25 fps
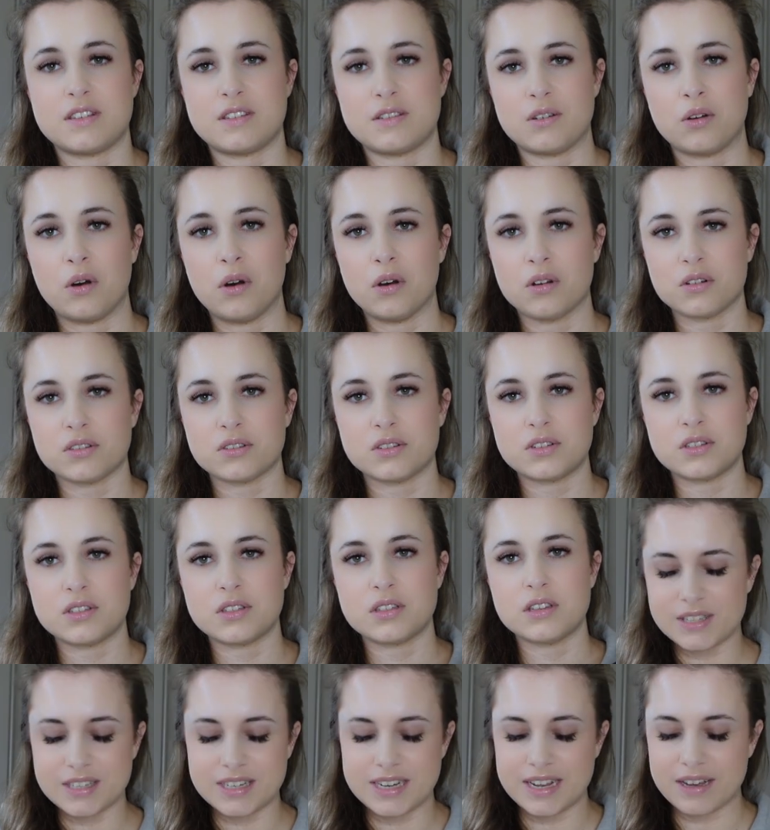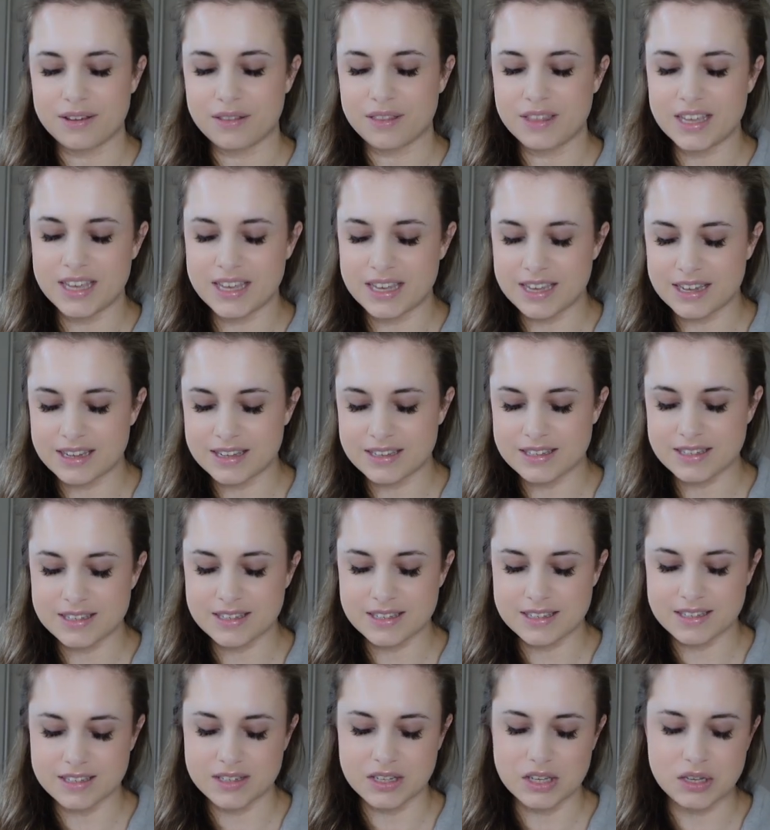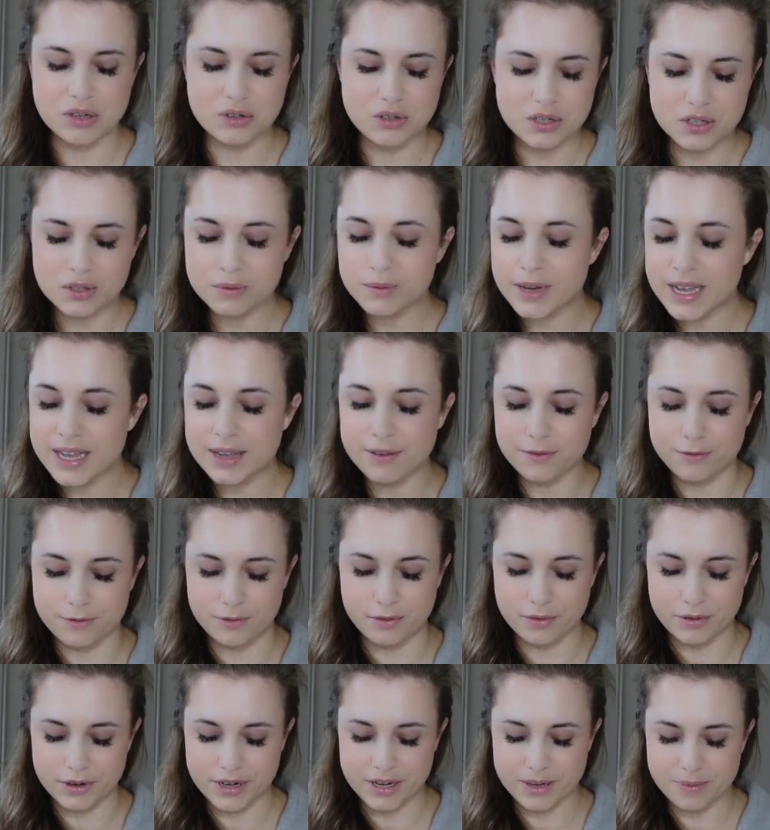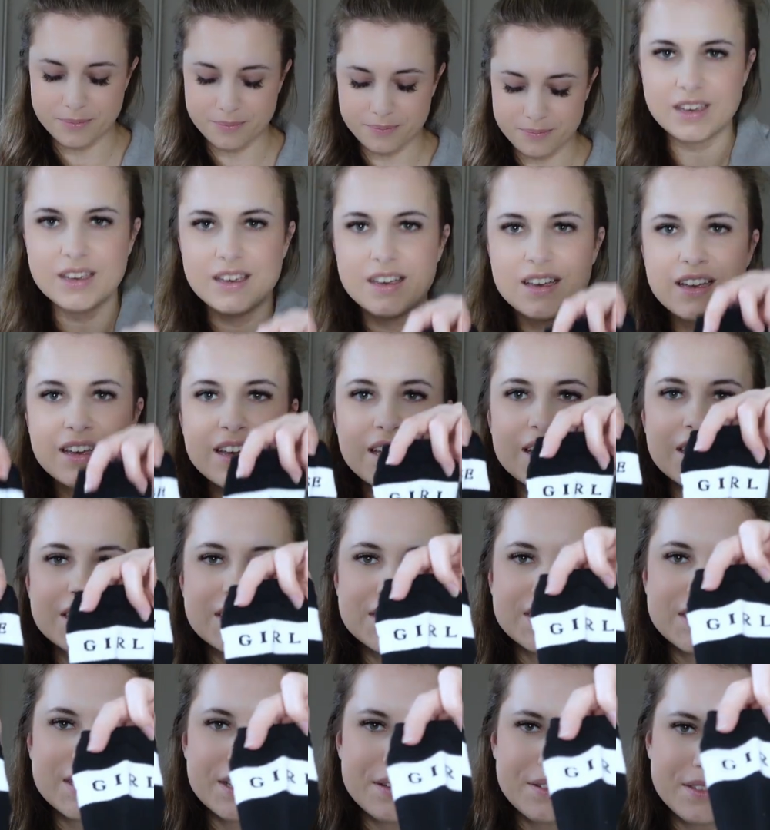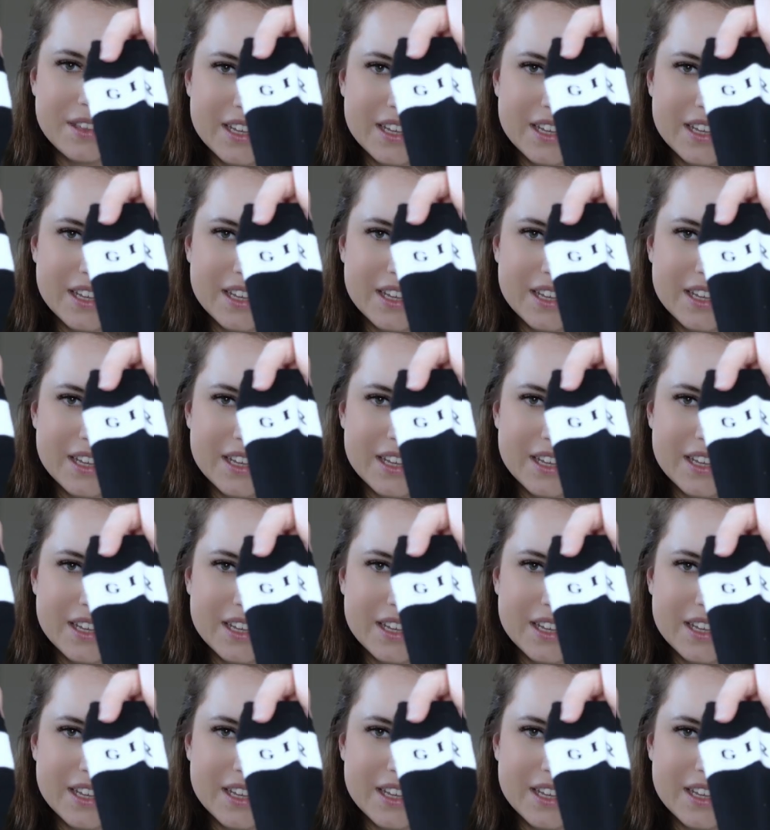socks. Now these, you just wait for it. So